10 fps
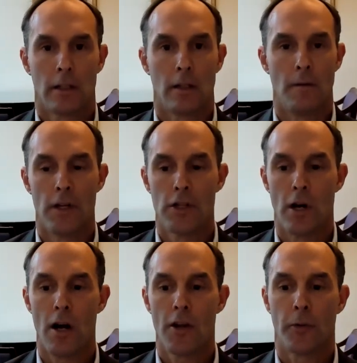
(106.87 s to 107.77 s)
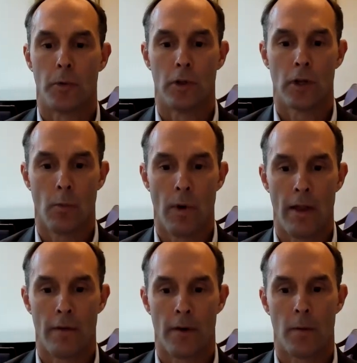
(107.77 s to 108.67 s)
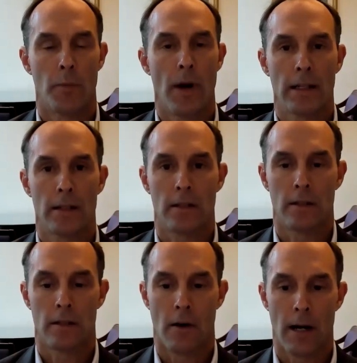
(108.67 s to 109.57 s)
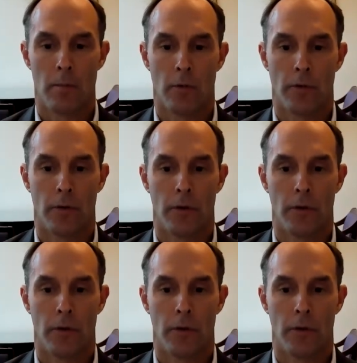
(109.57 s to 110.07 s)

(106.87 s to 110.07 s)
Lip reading: The division also will look at whether firms' practices are able